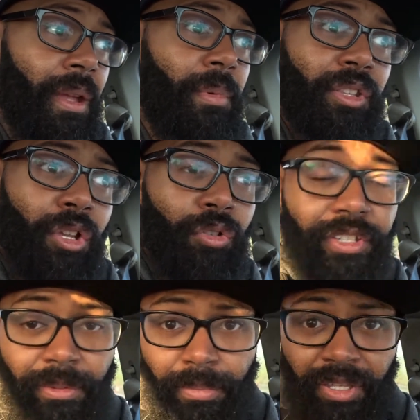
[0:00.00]
I'm gonna go
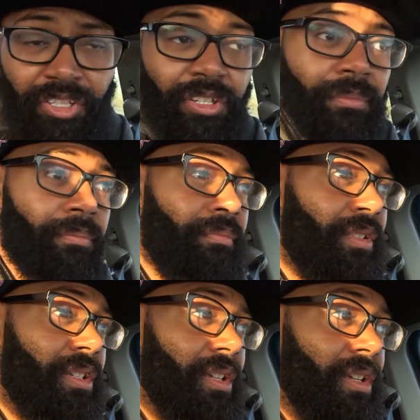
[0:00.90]
to the big gym
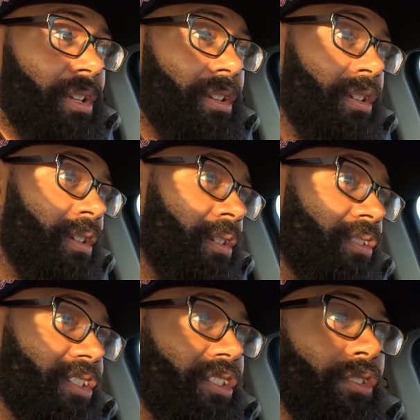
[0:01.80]

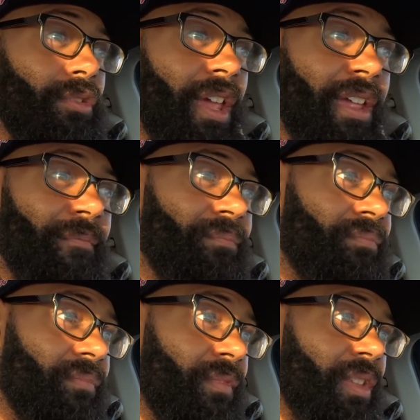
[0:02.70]
just to do that.
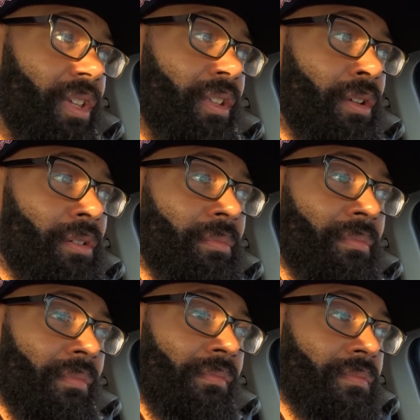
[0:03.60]
And
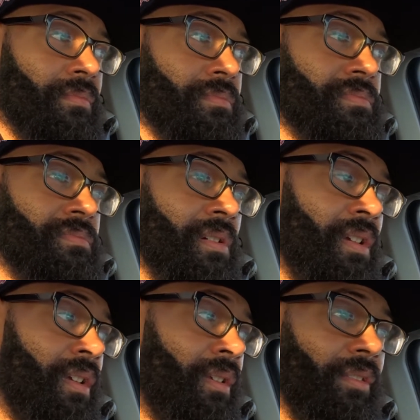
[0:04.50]

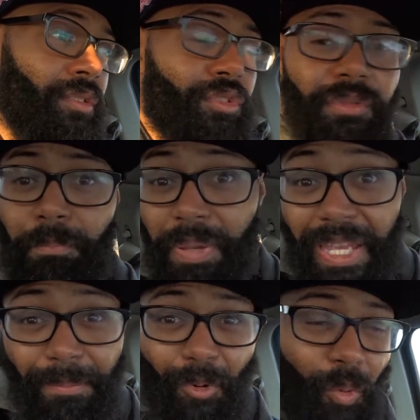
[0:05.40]
um do some
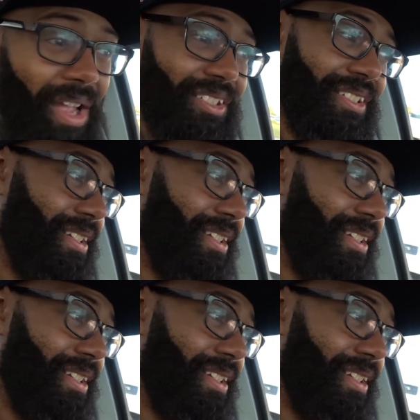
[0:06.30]
people watching.